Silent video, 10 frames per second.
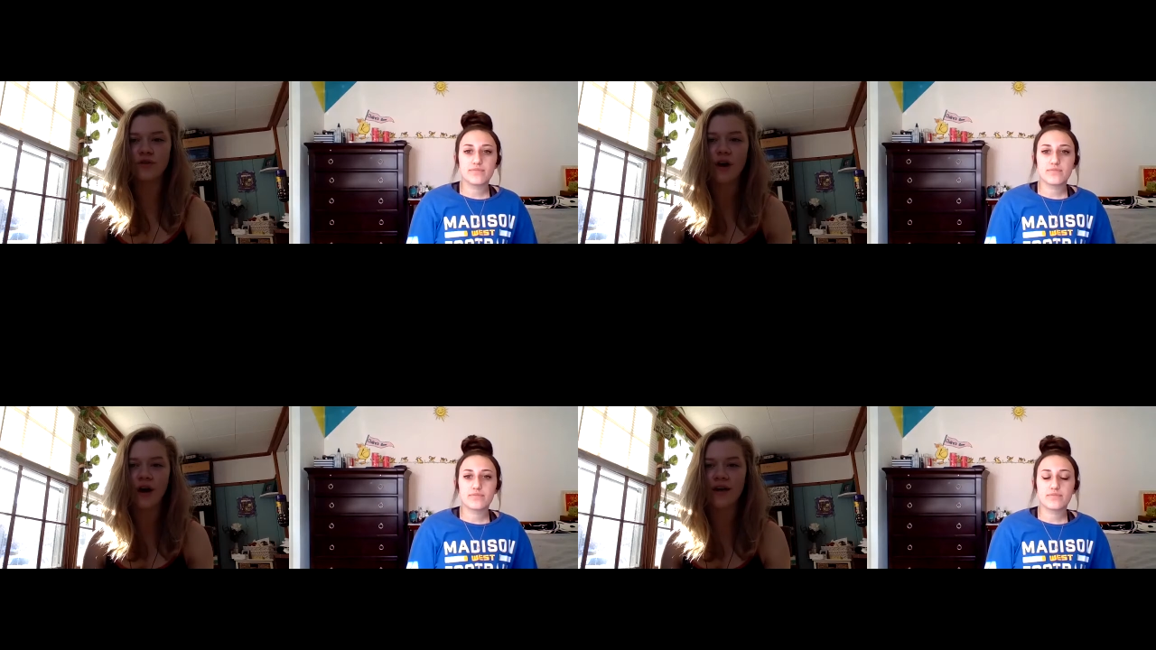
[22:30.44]

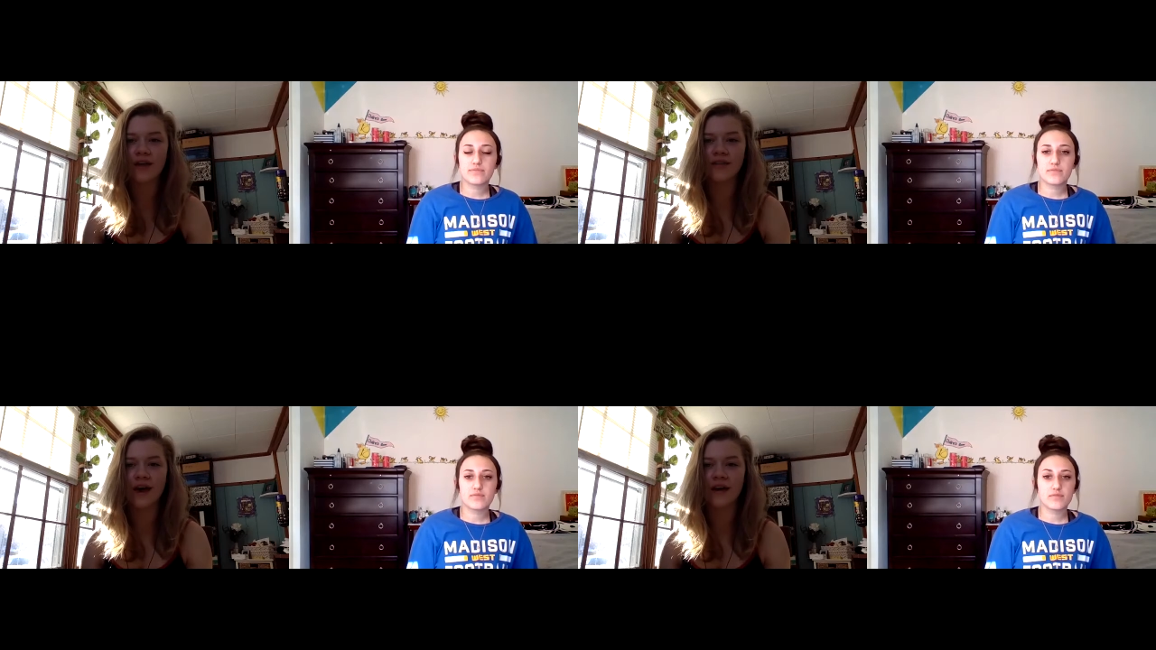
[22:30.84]
Speaker 1: thought
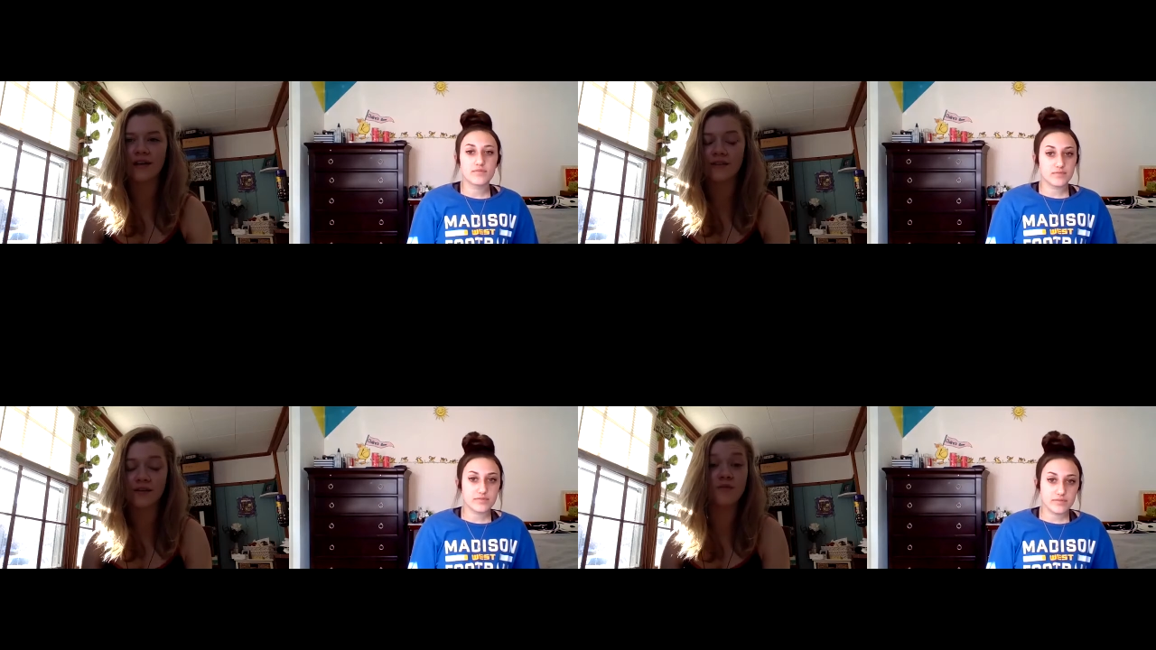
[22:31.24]
that
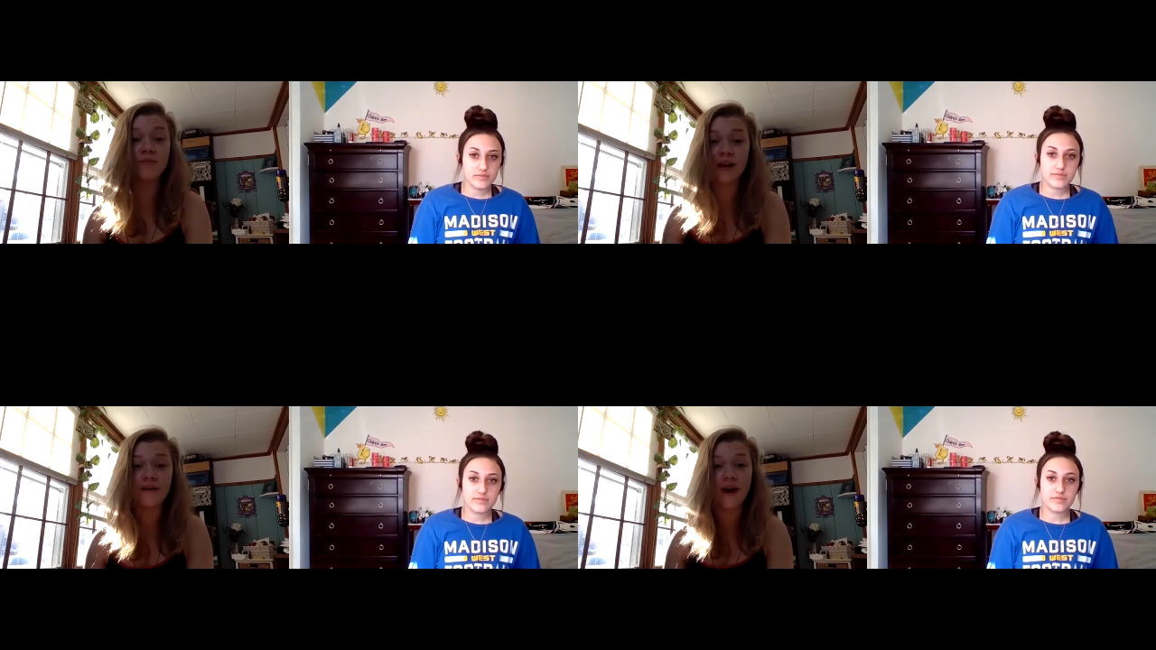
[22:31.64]
you
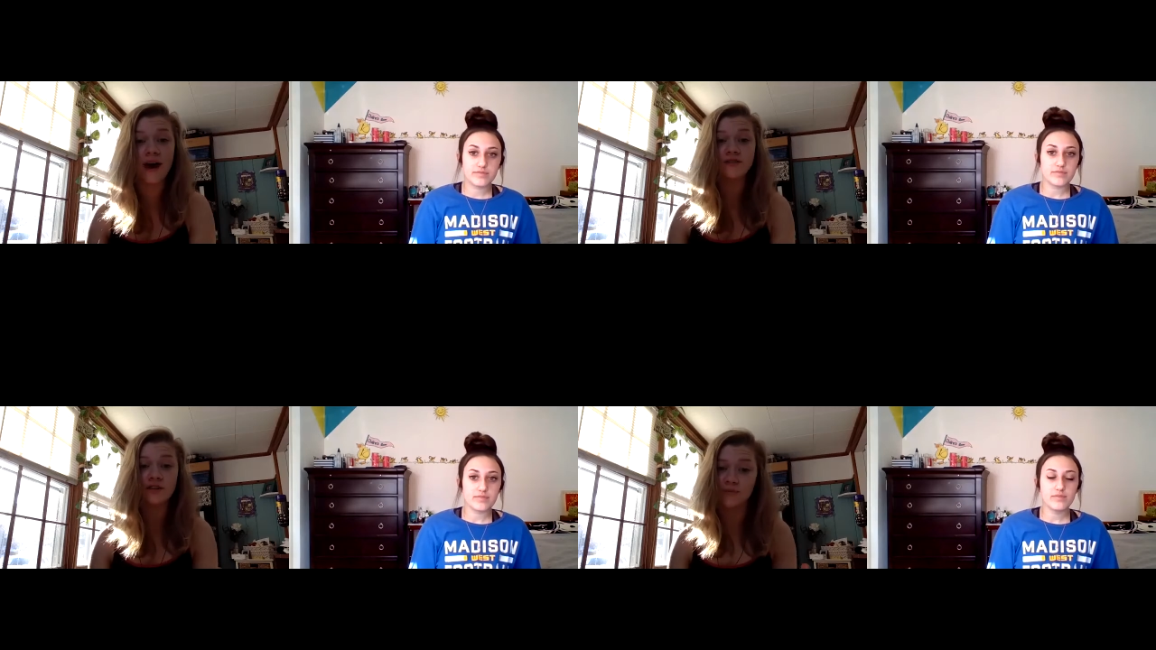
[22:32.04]
might have
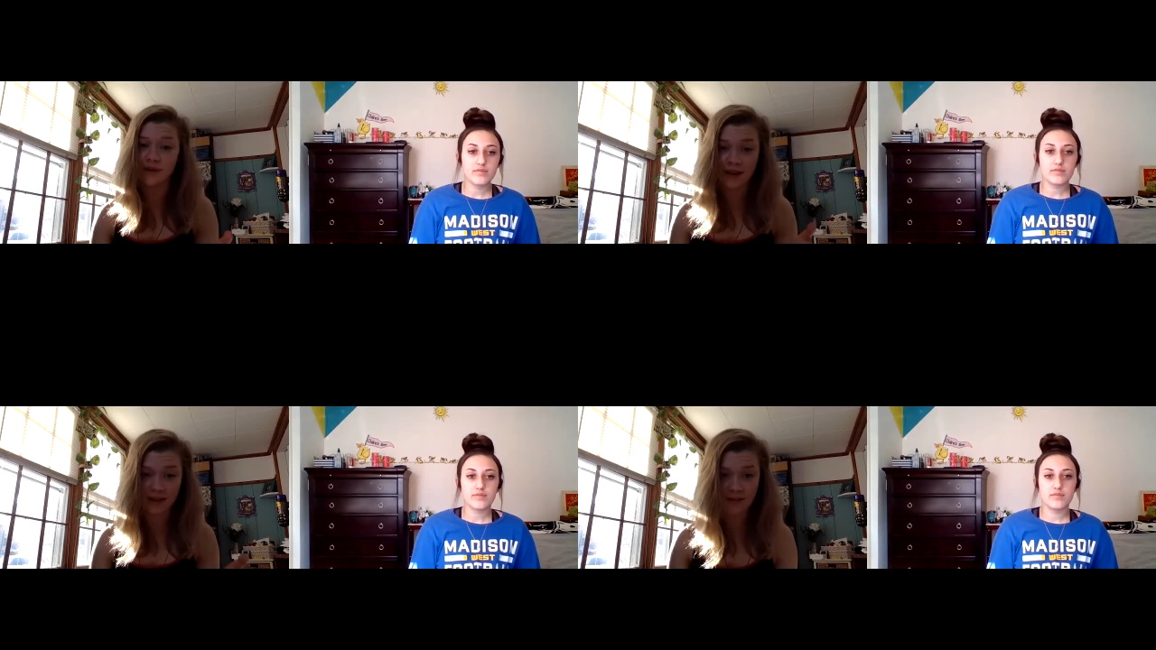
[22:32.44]
actually
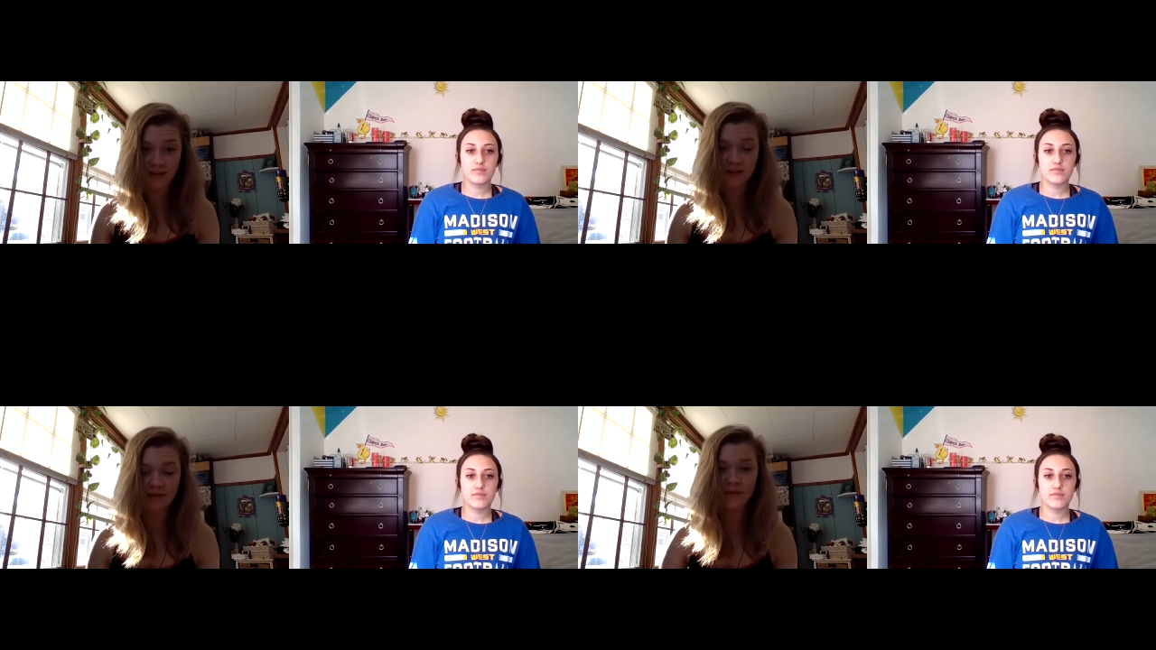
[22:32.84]
been into
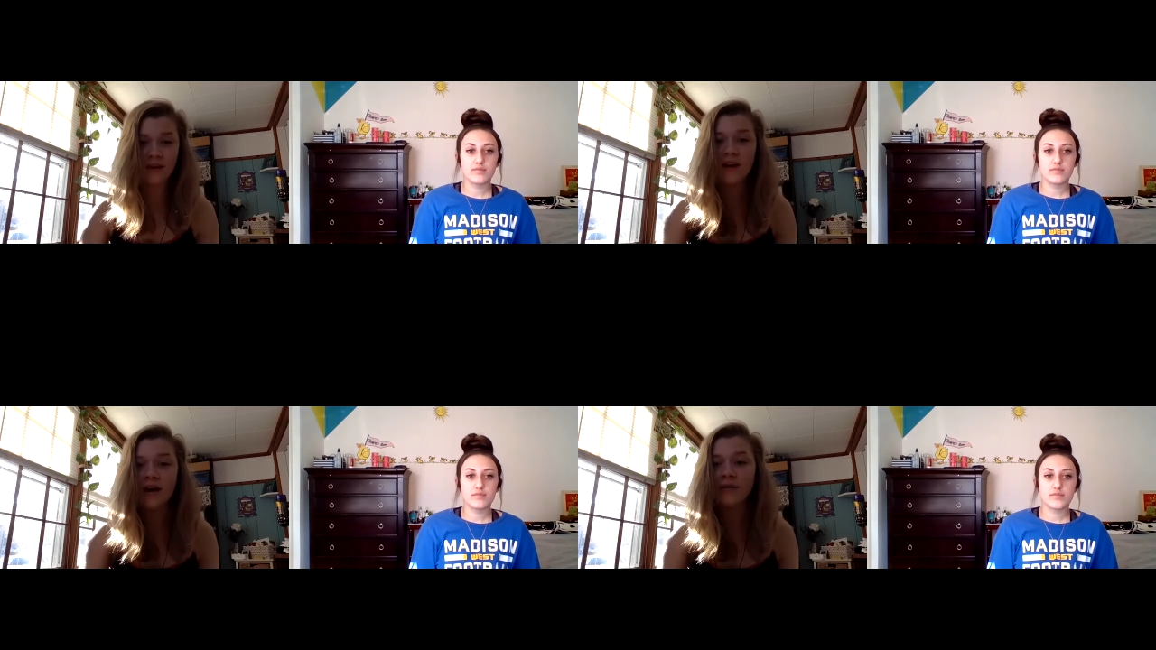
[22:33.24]
him,
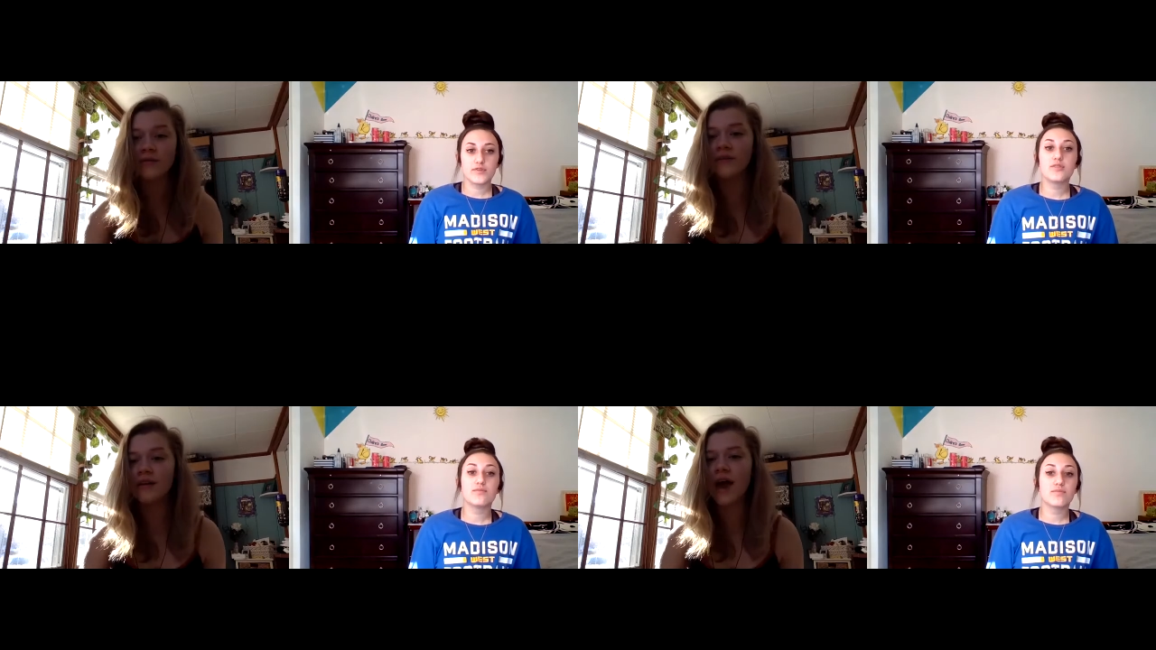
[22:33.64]
you know,
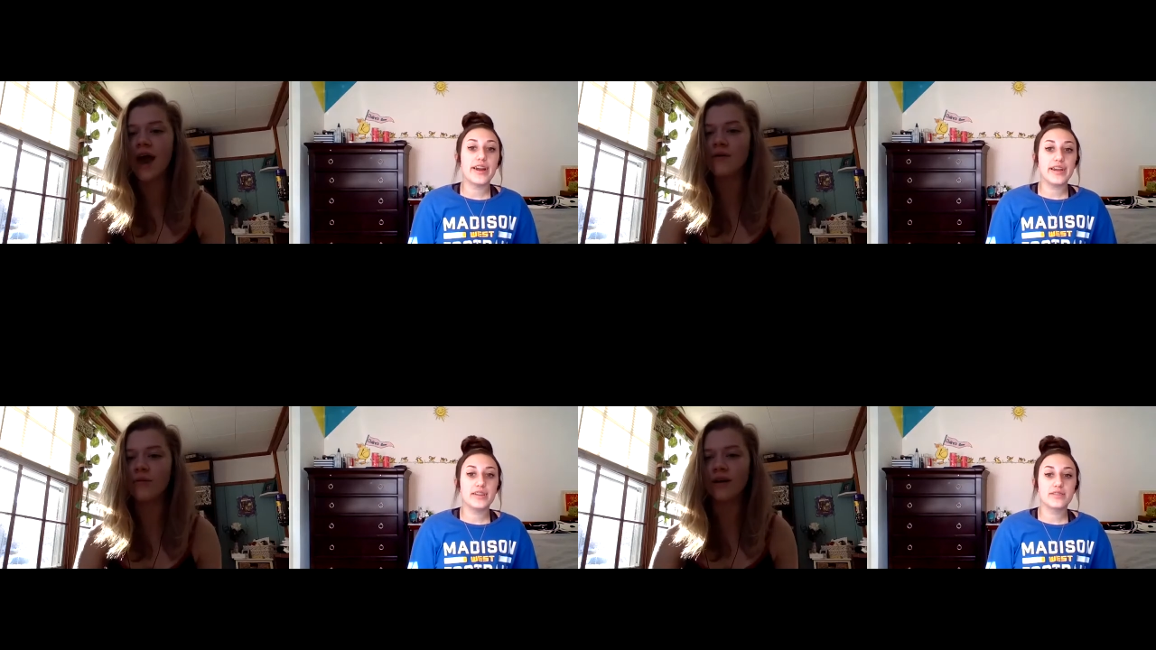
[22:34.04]
and right.